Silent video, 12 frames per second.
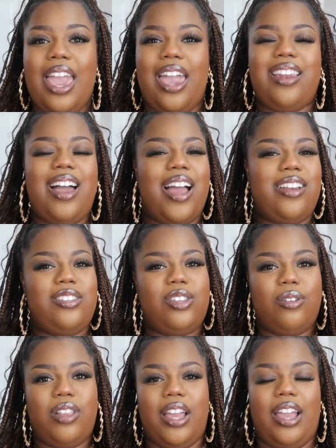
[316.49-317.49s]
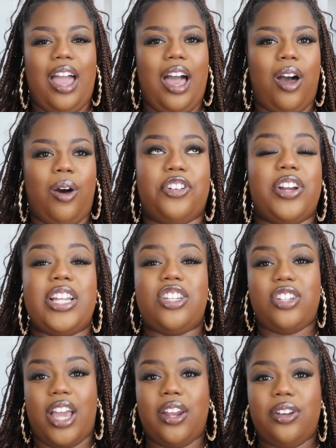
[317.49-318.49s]
and I just don't like how it creates
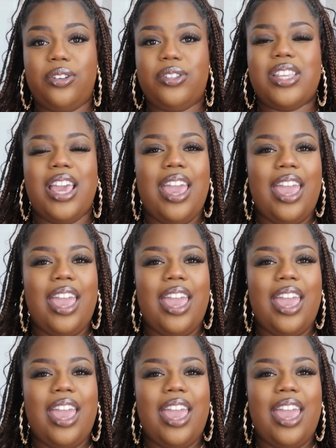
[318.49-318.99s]
shadows,